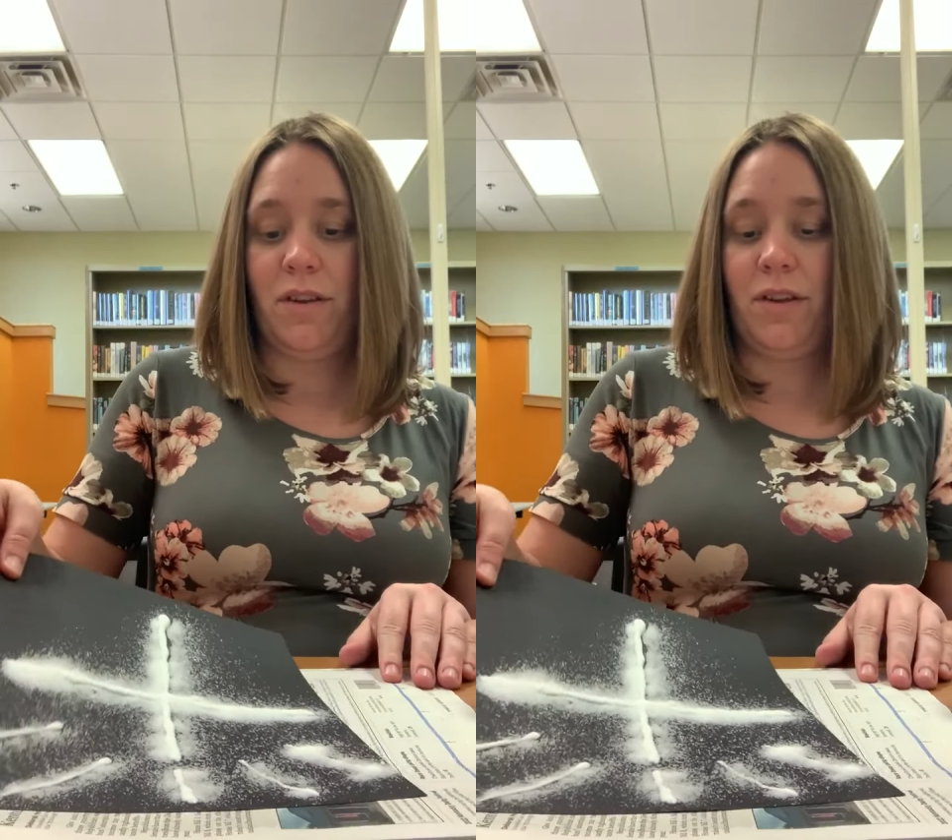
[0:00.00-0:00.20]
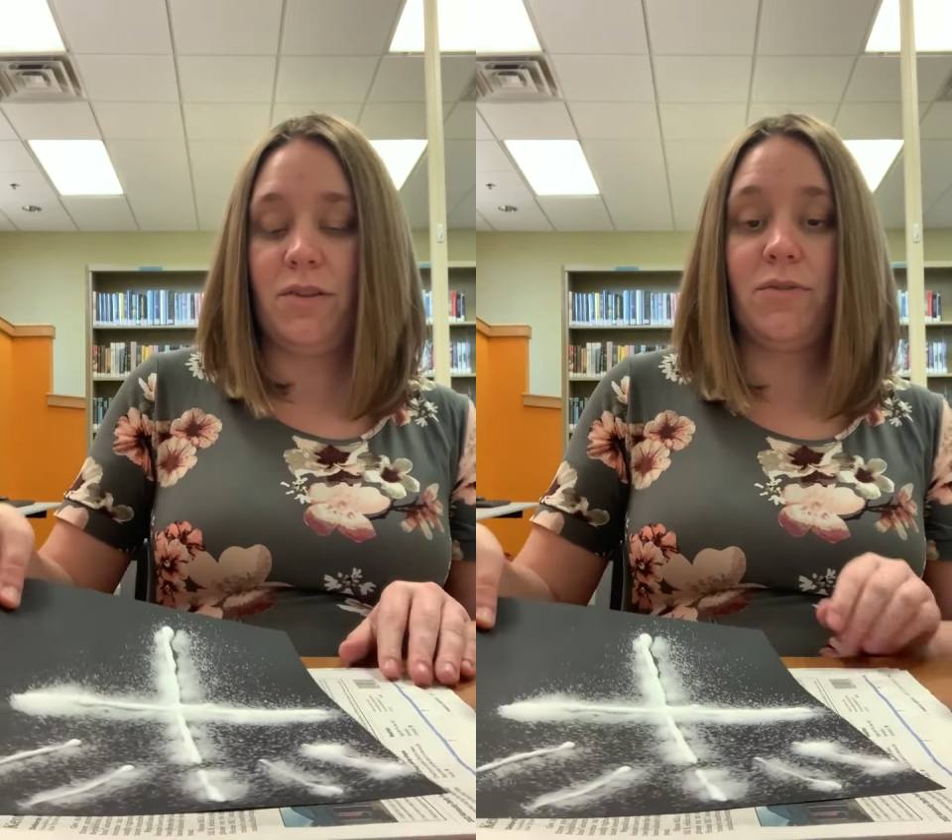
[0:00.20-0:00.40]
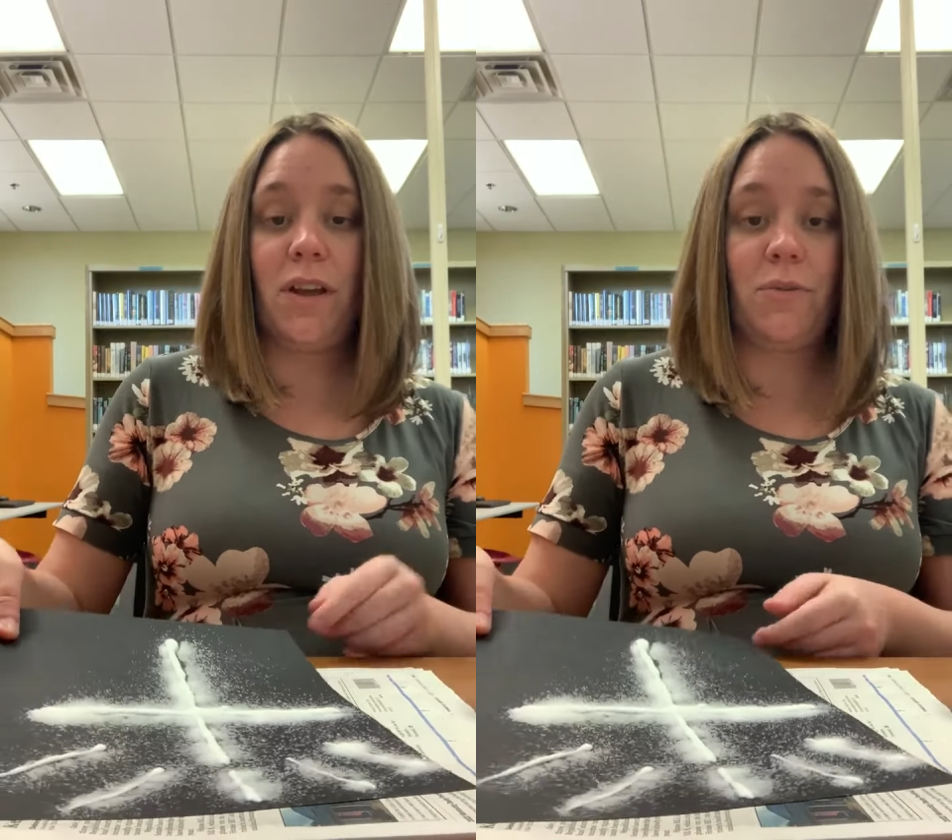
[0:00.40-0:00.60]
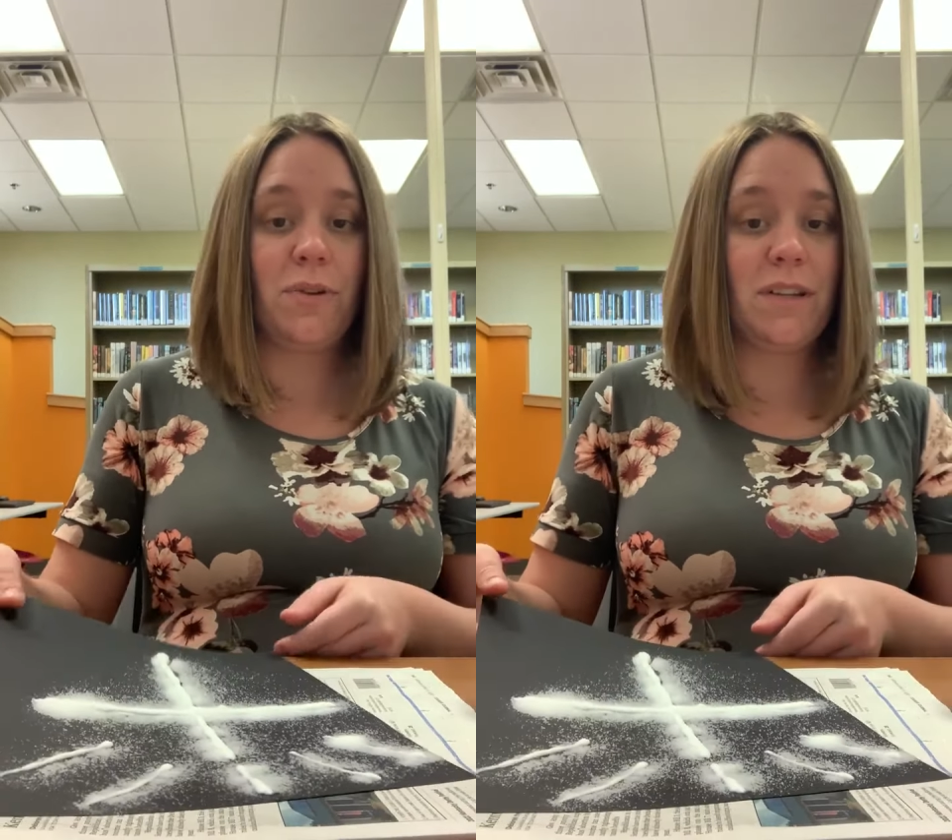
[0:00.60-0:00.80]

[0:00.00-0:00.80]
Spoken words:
this is like where I